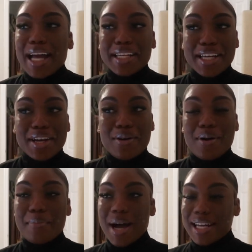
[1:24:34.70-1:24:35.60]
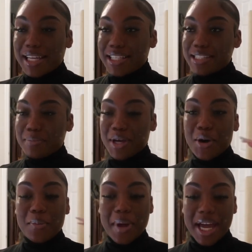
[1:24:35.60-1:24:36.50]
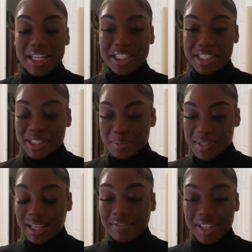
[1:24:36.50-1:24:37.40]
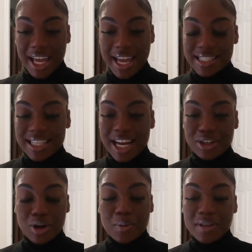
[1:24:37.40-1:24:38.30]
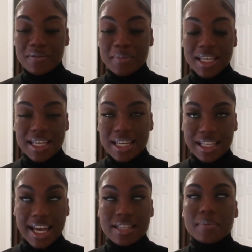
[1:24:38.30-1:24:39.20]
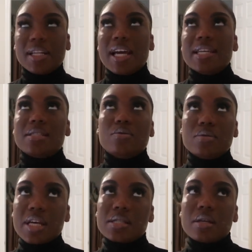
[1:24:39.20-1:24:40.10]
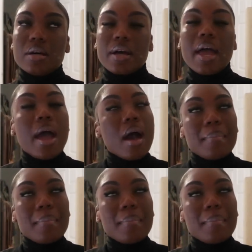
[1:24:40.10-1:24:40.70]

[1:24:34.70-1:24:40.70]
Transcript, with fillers: i did go and buy like this big old bag of chips of lays and i don't even be eating lays but lays do taste good